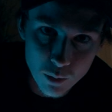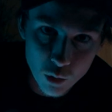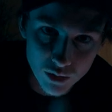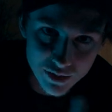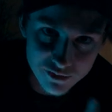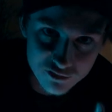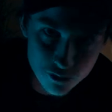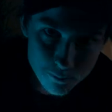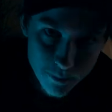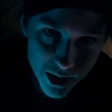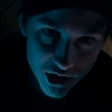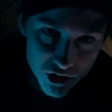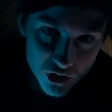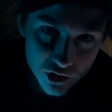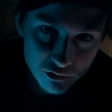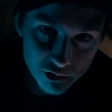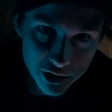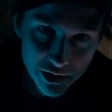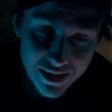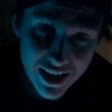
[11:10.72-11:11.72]
more information
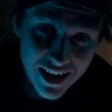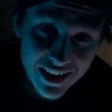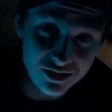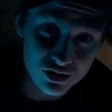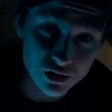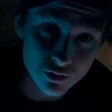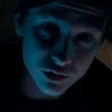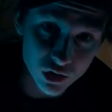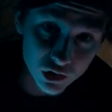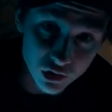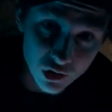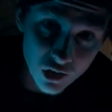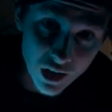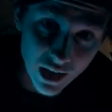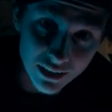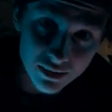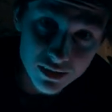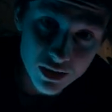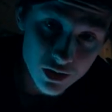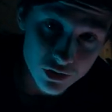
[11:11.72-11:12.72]
it retains of the
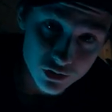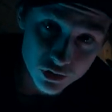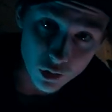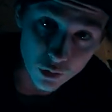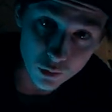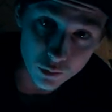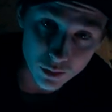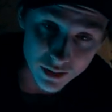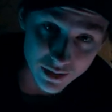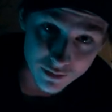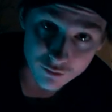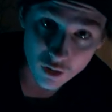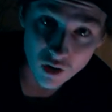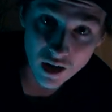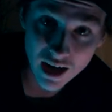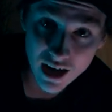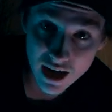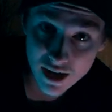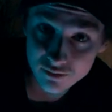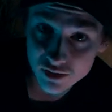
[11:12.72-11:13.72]
light. So if
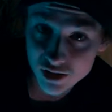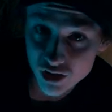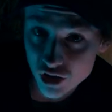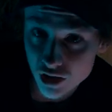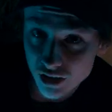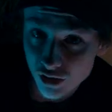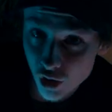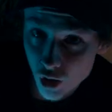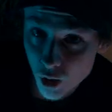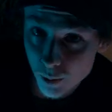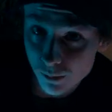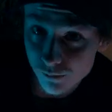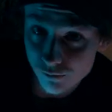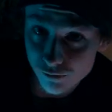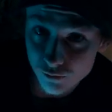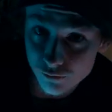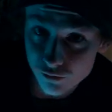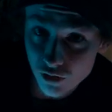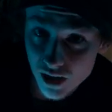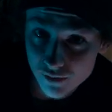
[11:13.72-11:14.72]
I have the shutter open
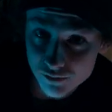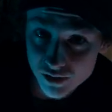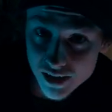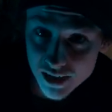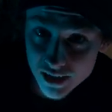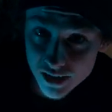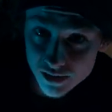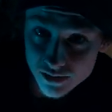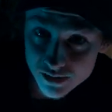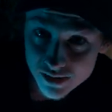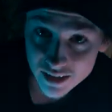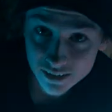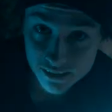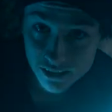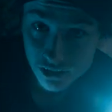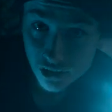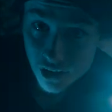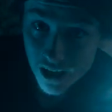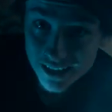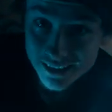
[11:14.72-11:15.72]
for 5 seconds and the
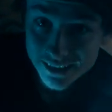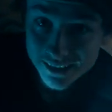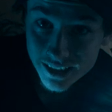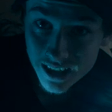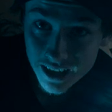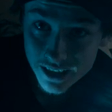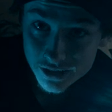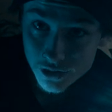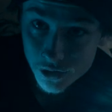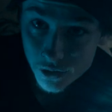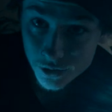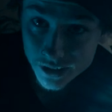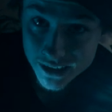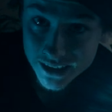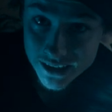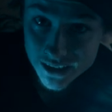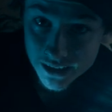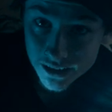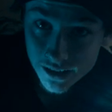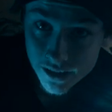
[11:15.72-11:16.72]
light starts on
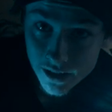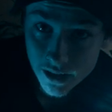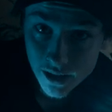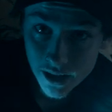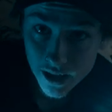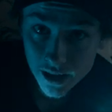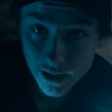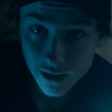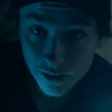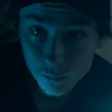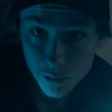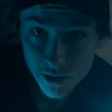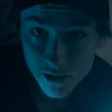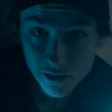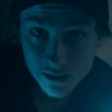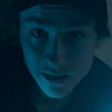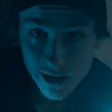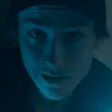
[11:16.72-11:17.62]
here, and within